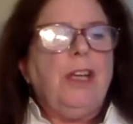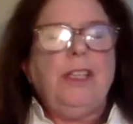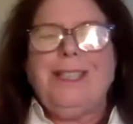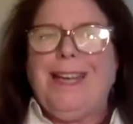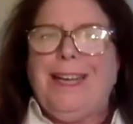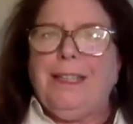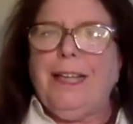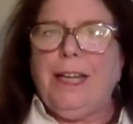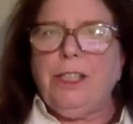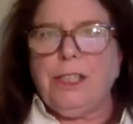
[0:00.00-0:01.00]
to state
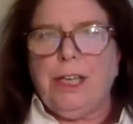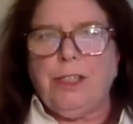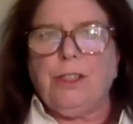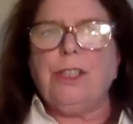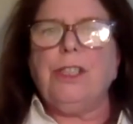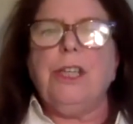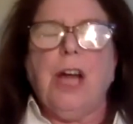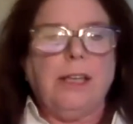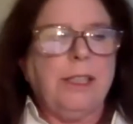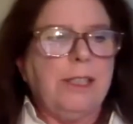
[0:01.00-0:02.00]
legislatures,
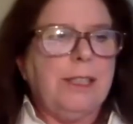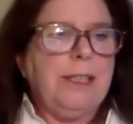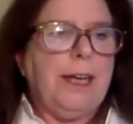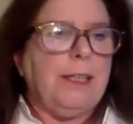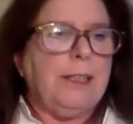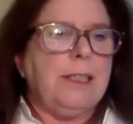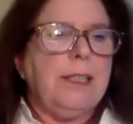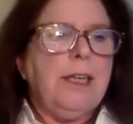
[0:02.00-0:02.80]
not to the states.